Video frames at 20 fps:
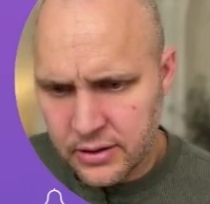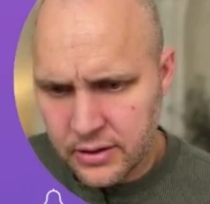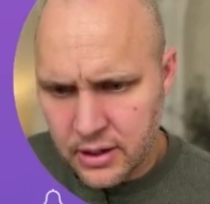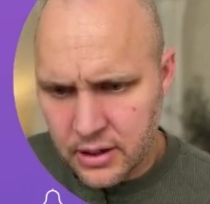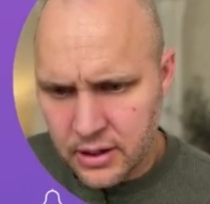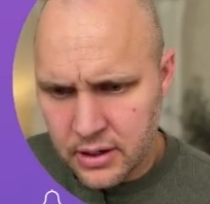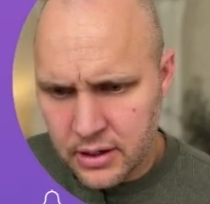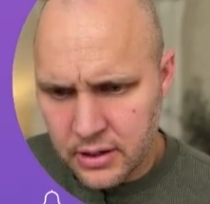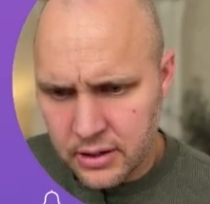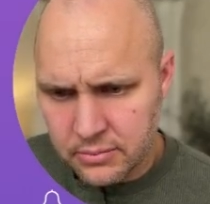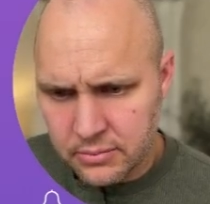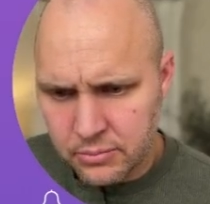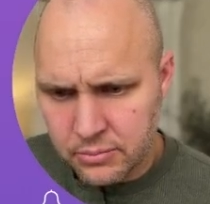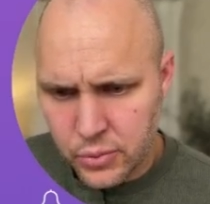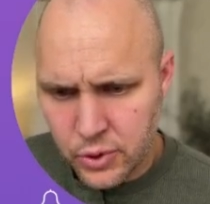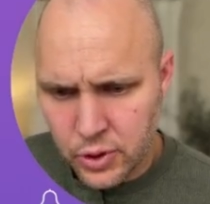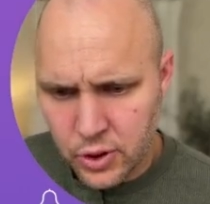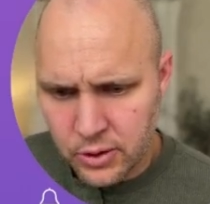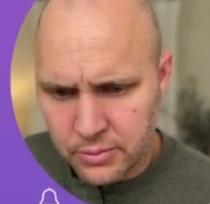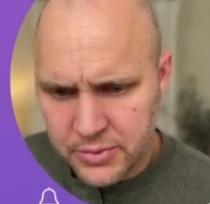our
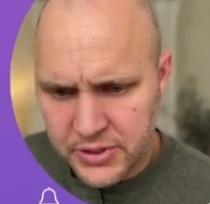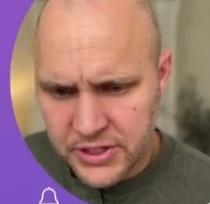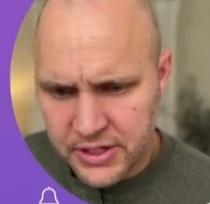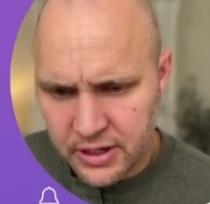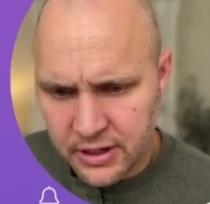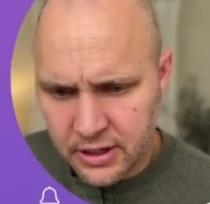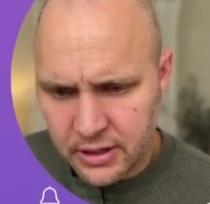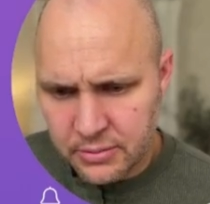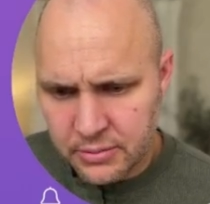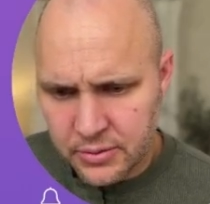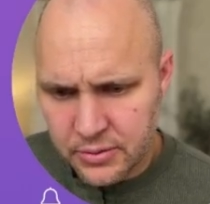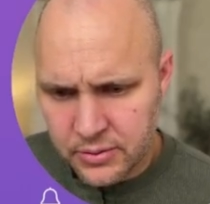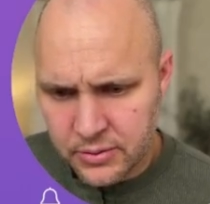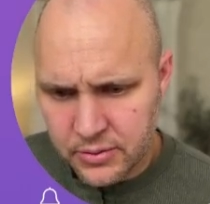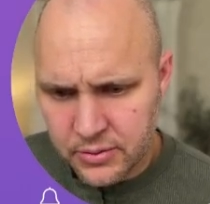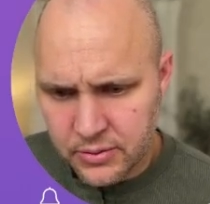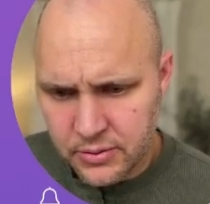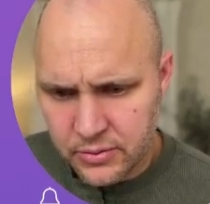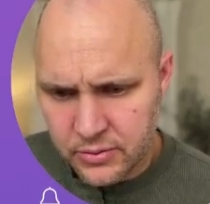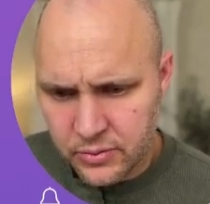prompt set up
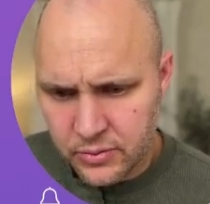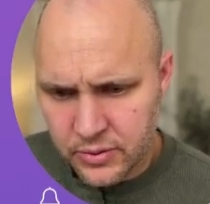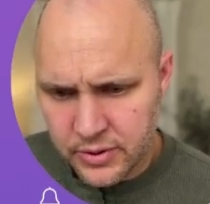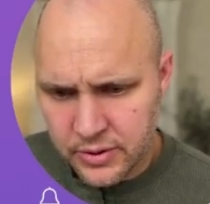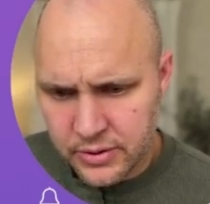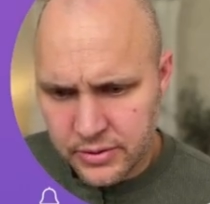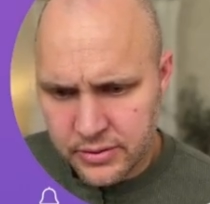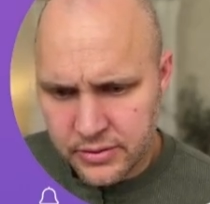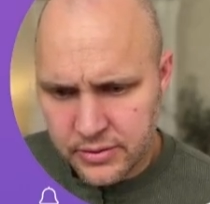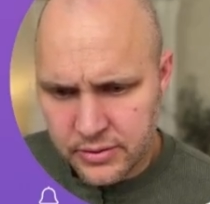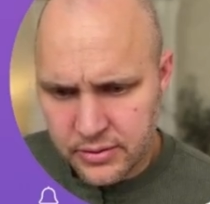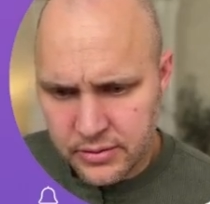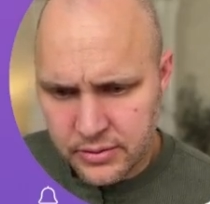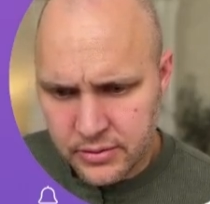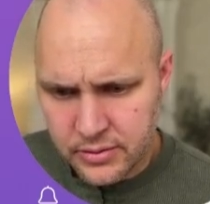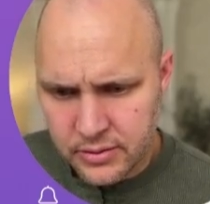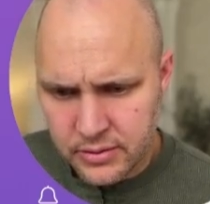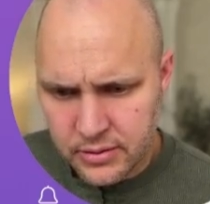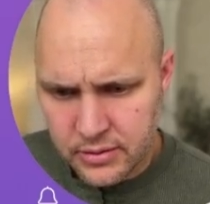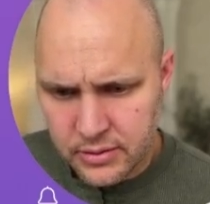with
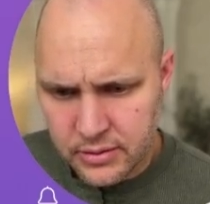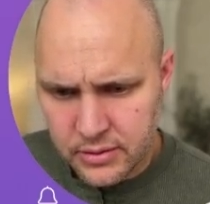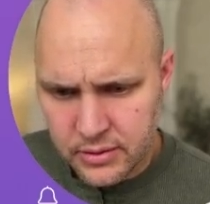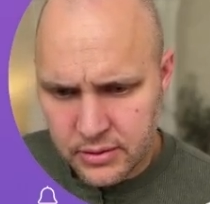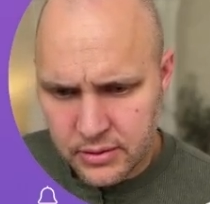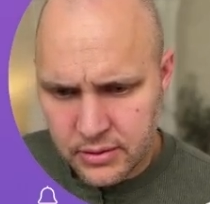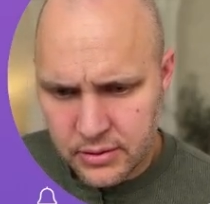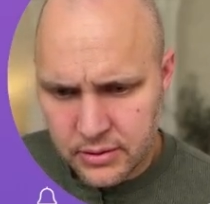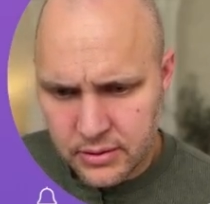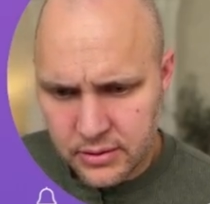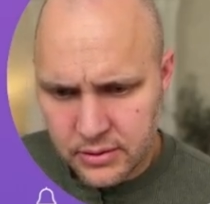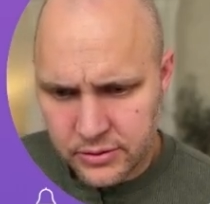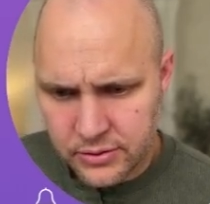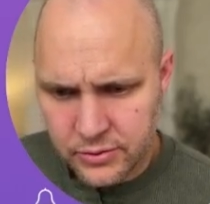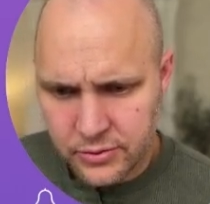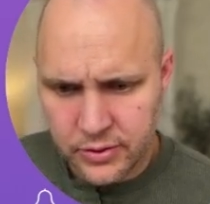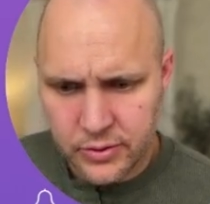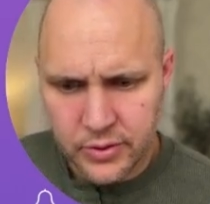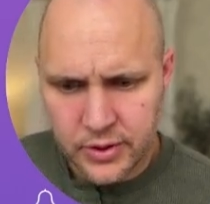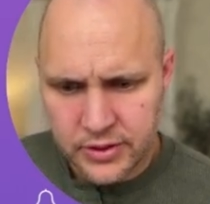
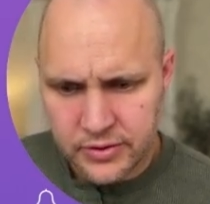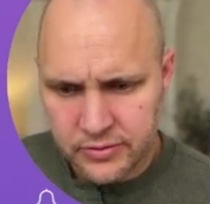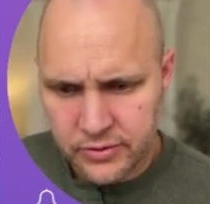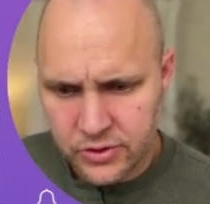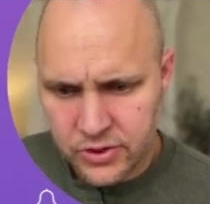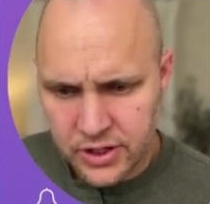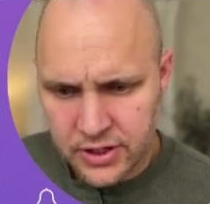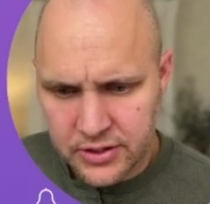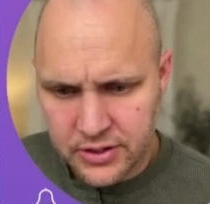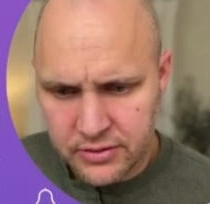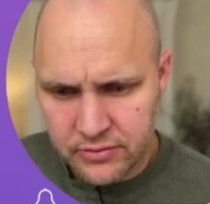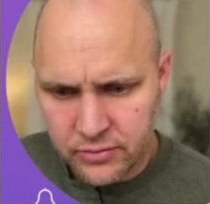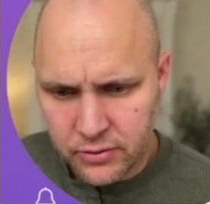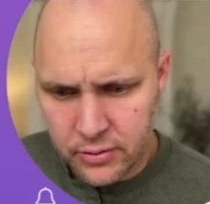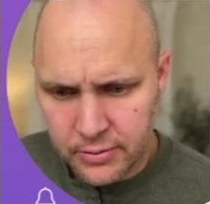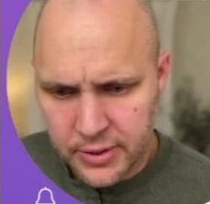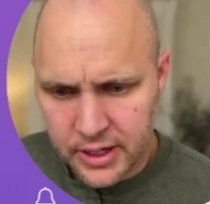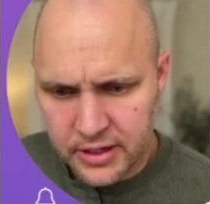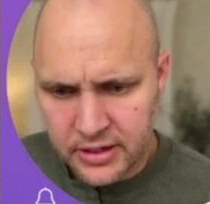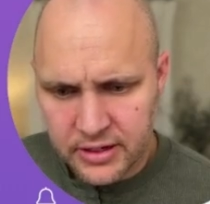this request for JSON
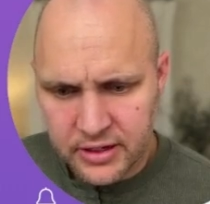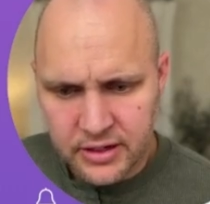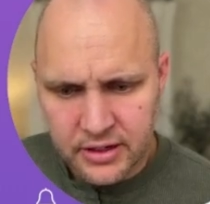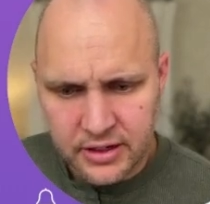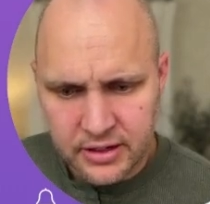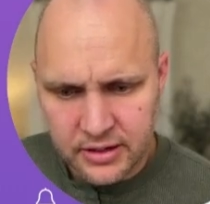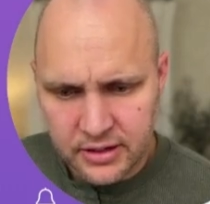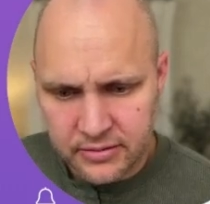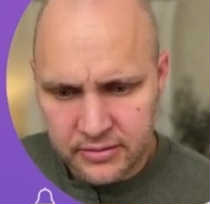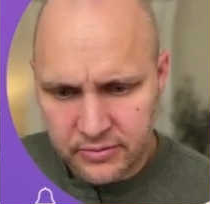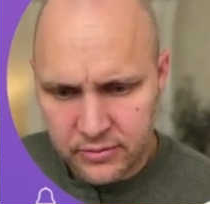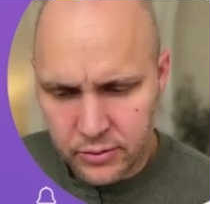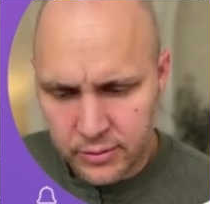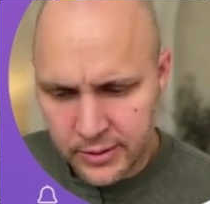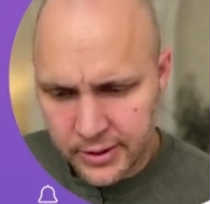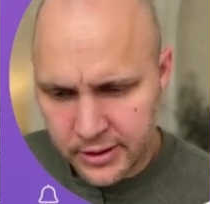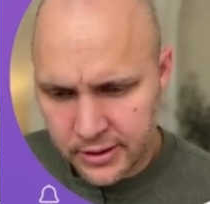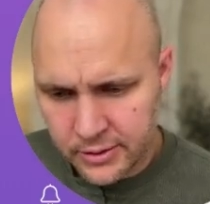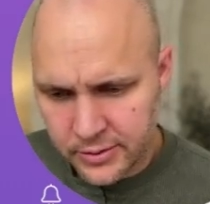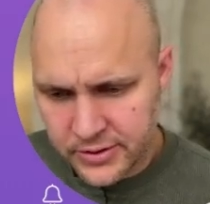formatting and the
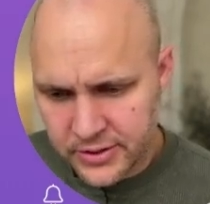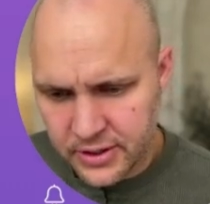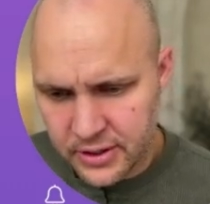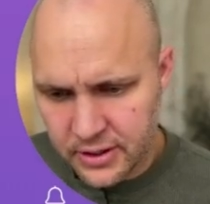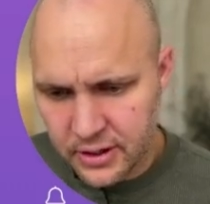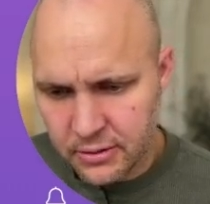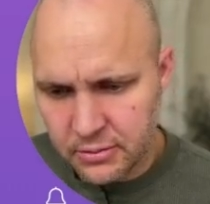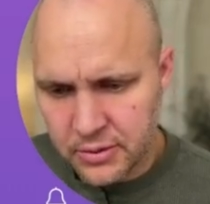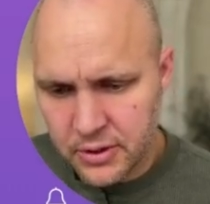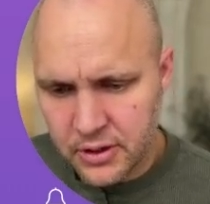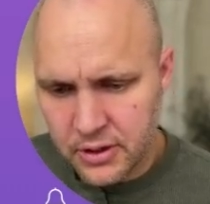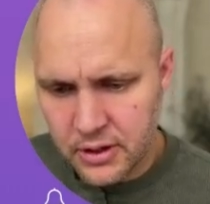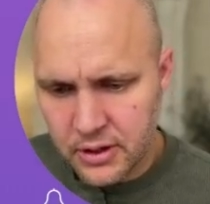formatting that we set up.